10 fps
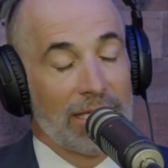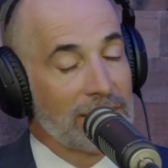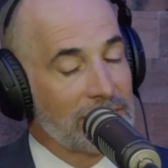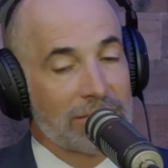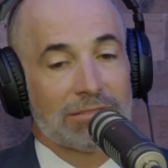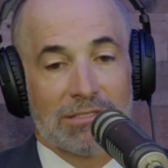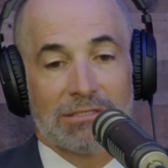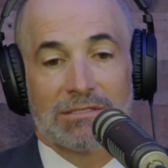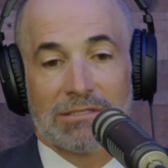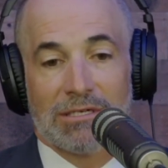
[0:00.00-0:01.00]

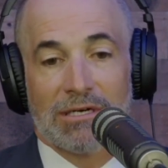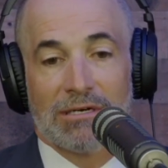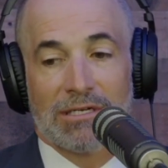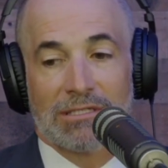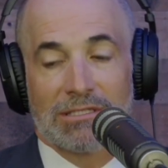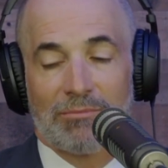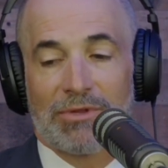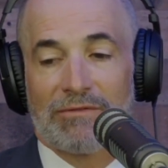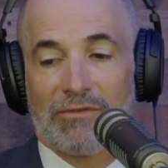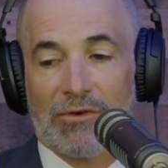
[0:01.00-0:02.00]
it's
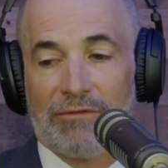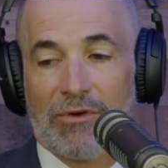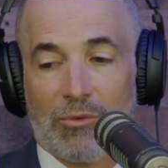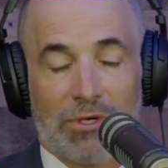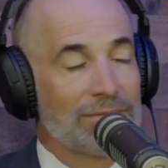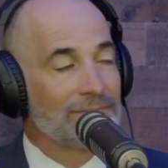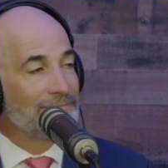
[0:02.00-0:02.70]
something for everyone.